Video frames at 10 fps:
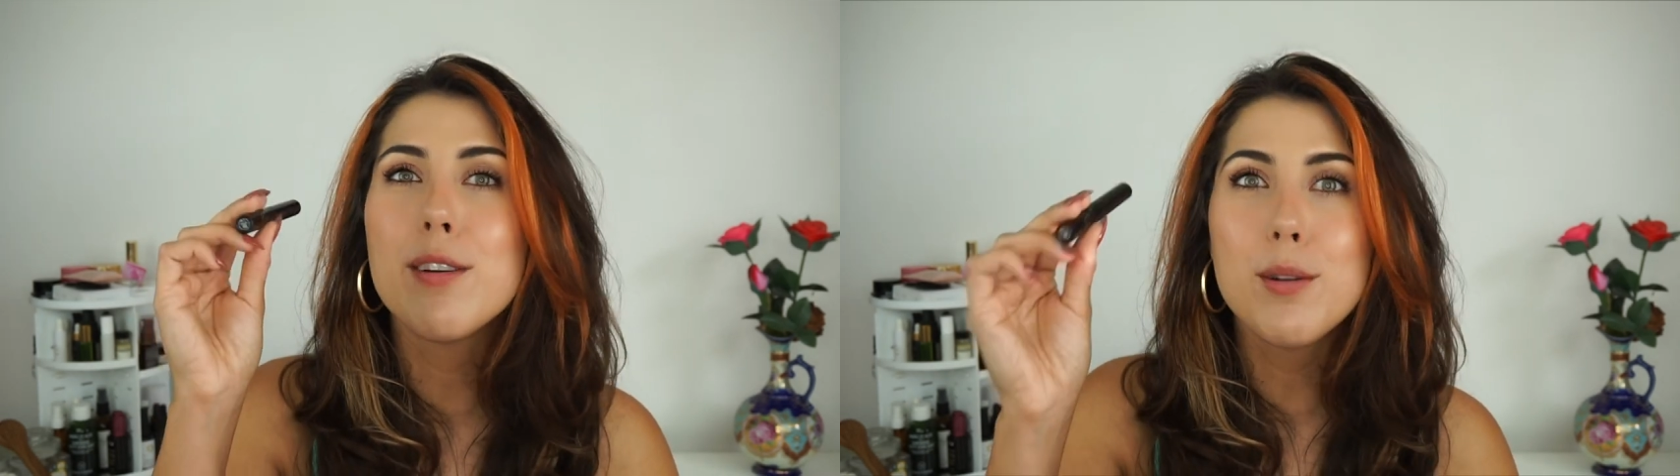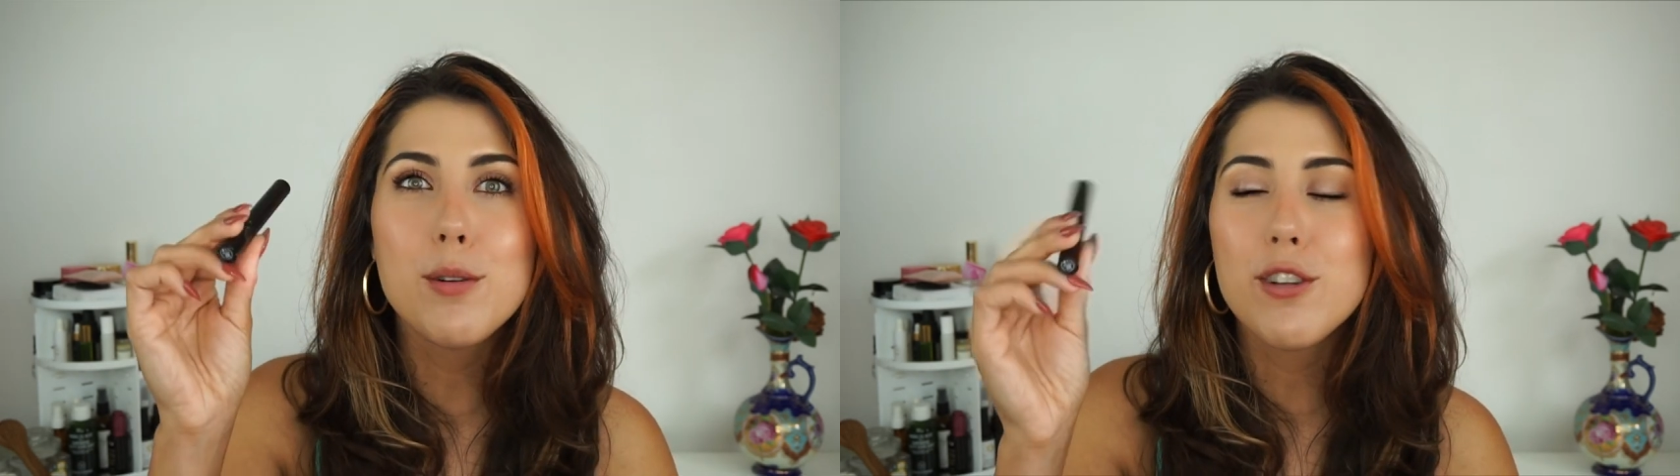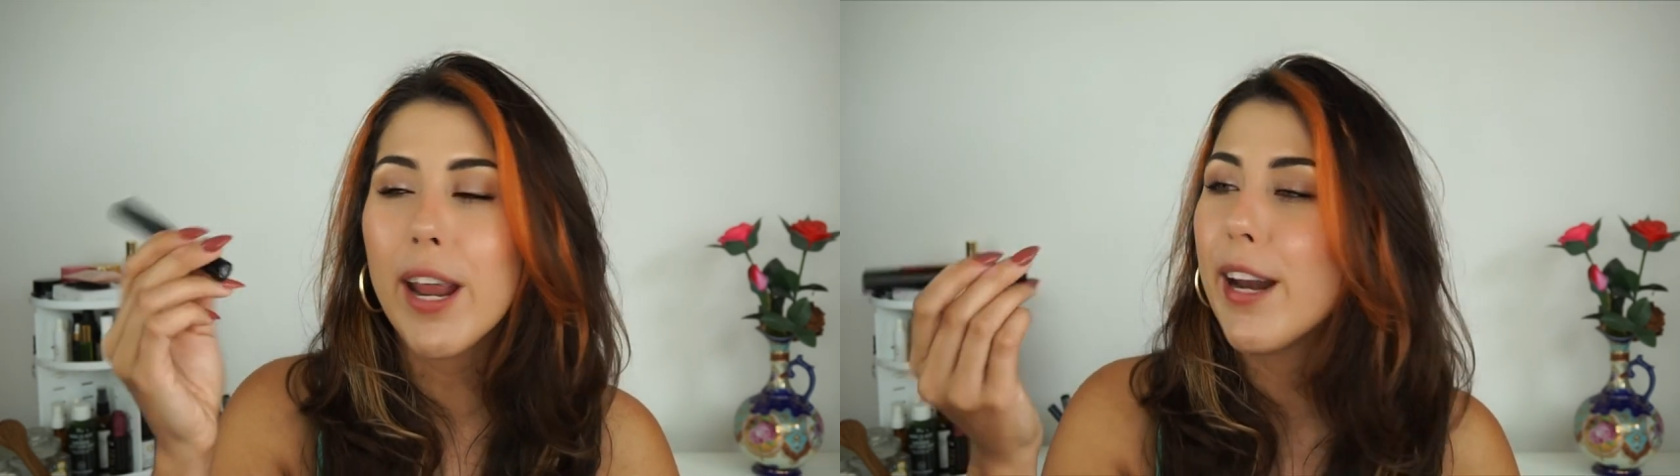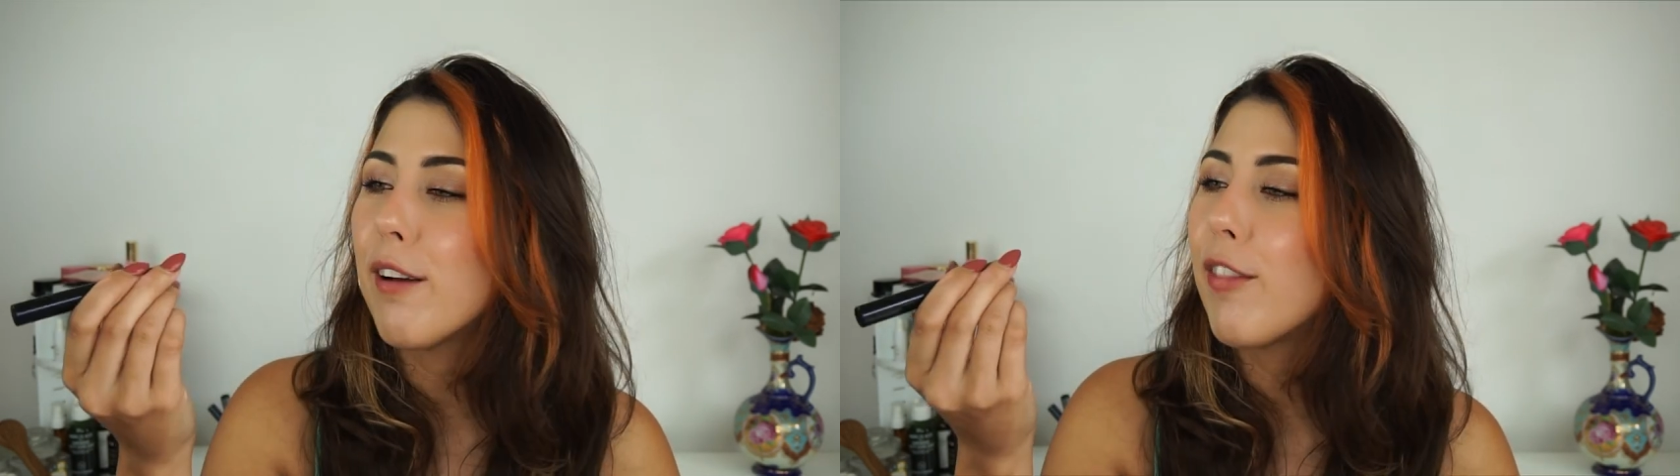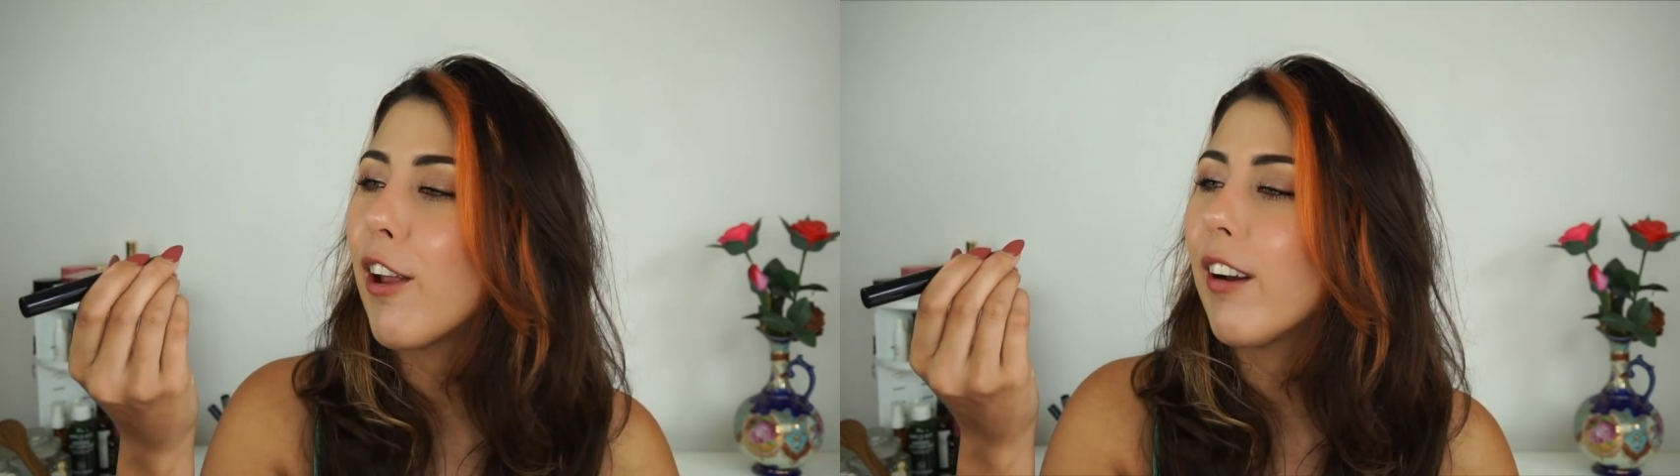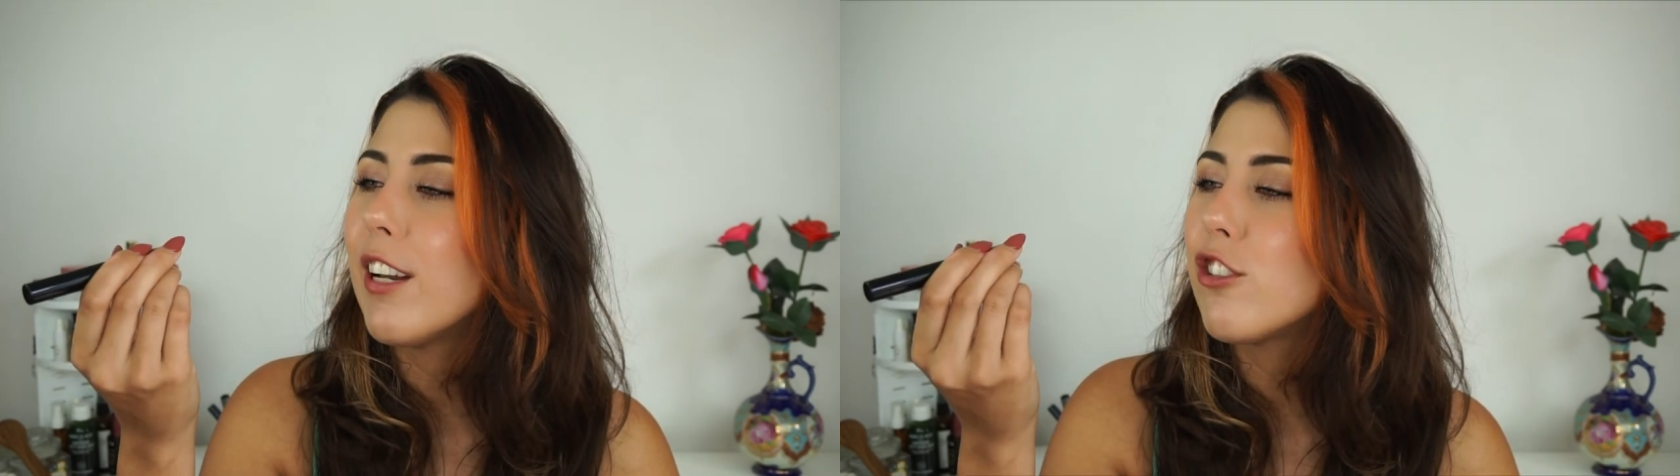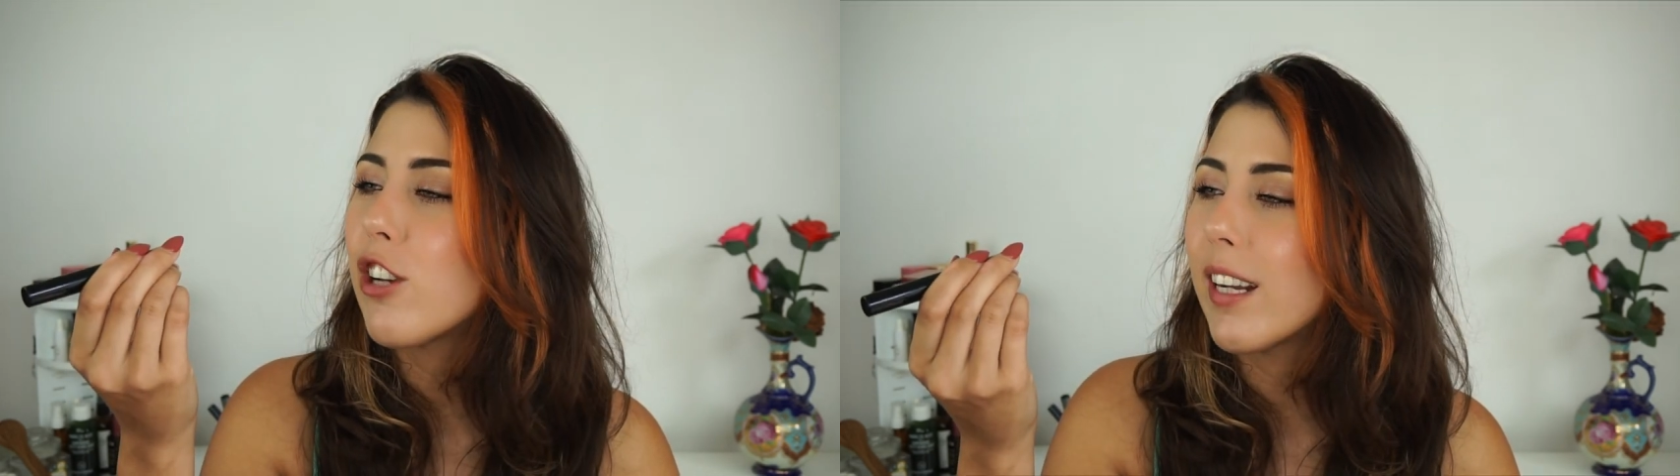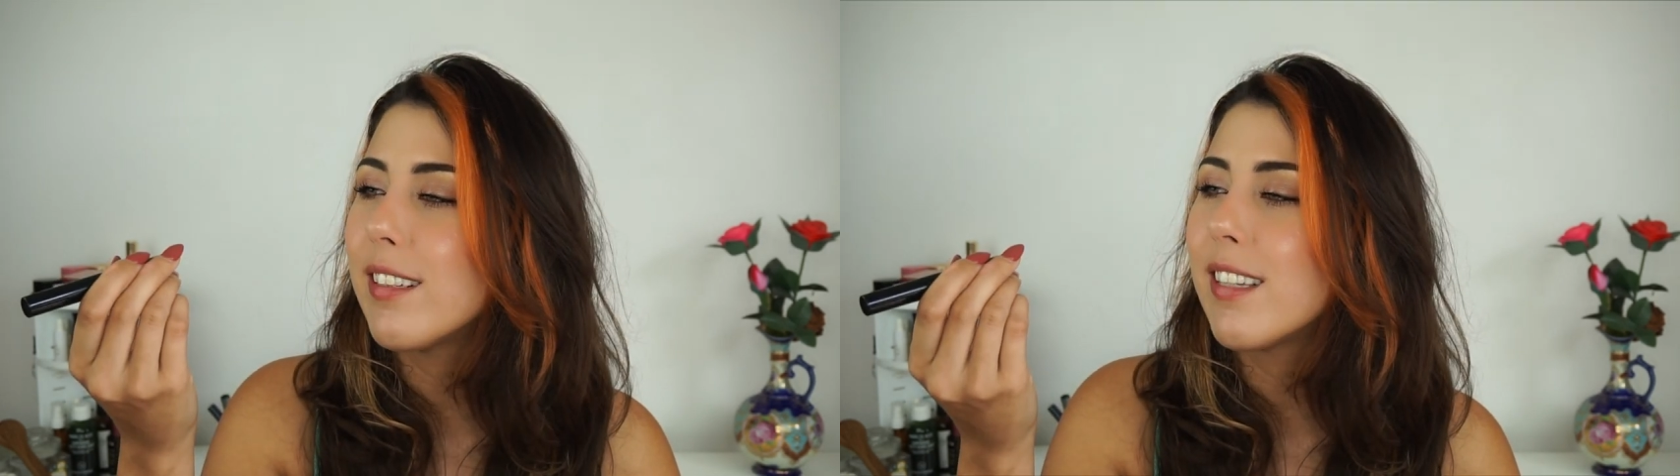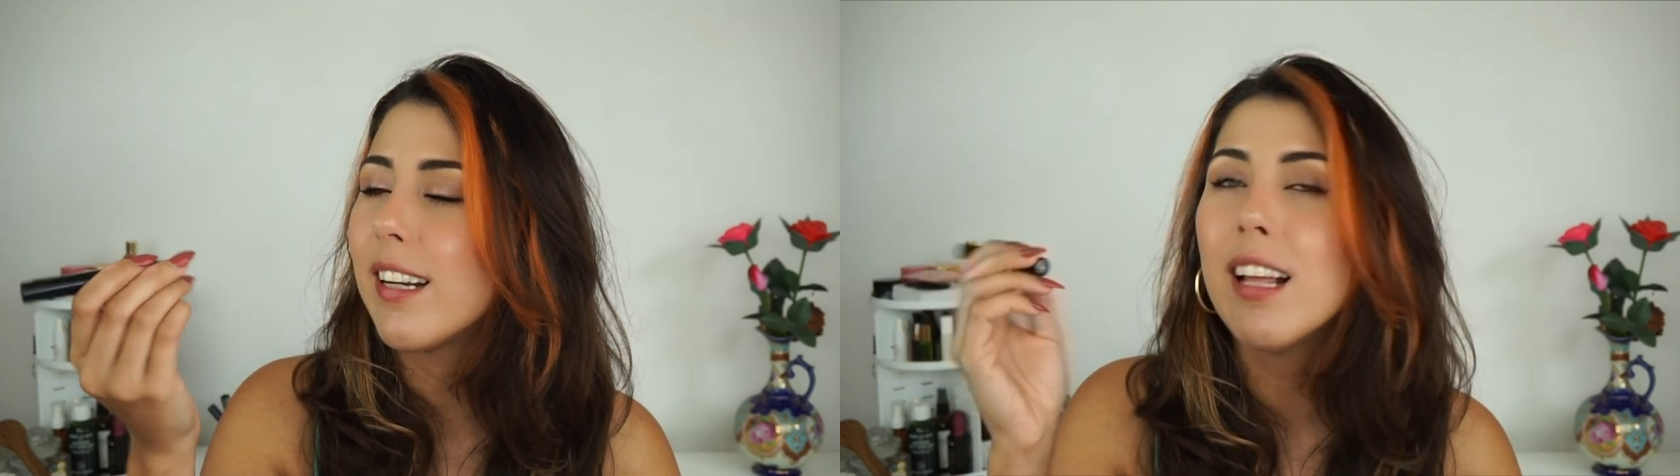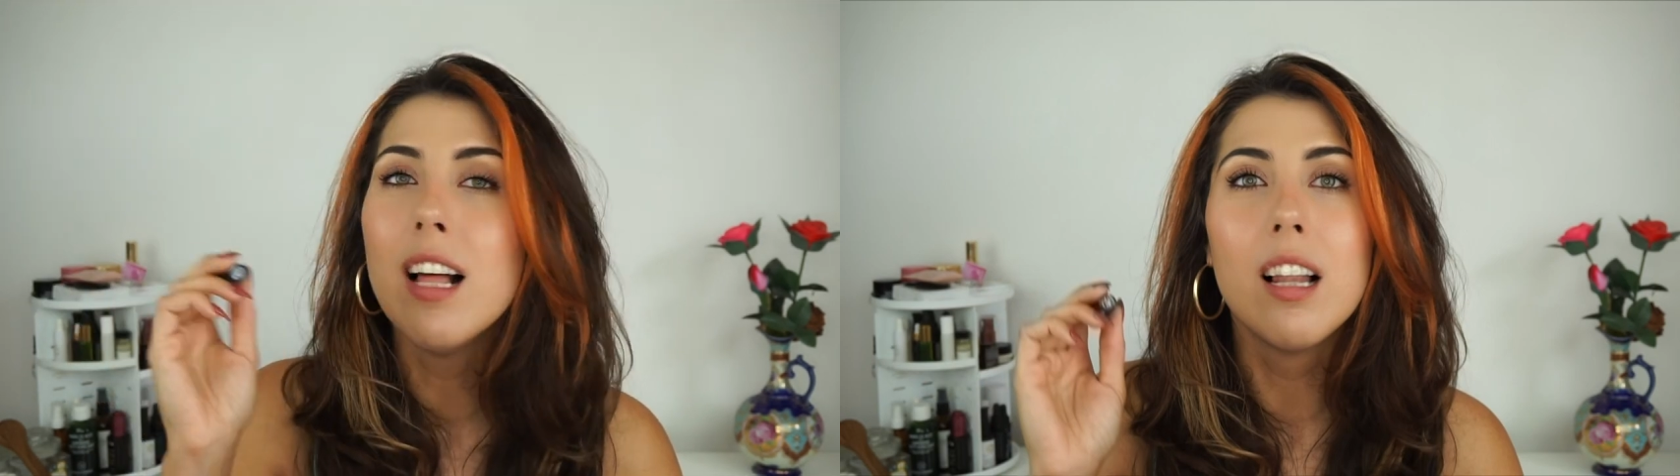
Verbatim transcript: new shade of their Enchanted